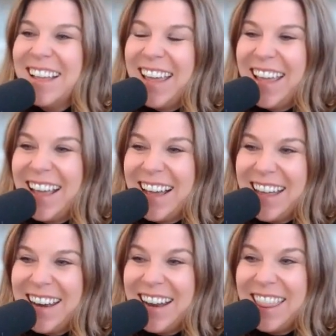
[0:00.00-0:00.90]

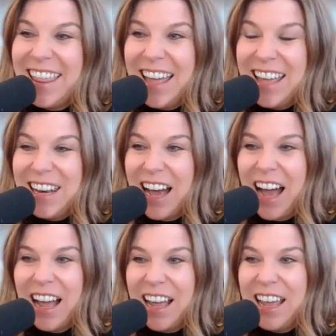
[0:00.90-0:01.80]
And then
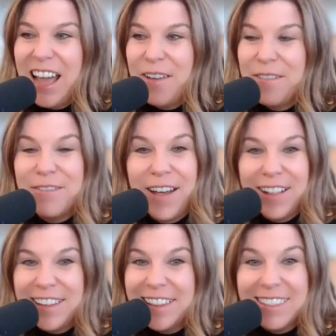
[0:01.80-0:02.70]
I
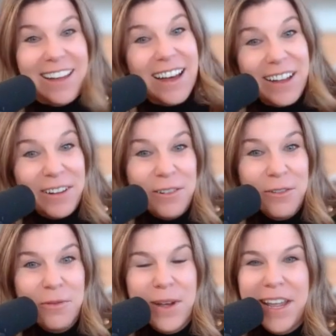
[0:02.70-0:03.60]
fell in love
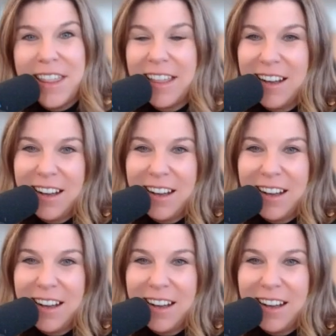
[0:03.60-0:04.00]
with,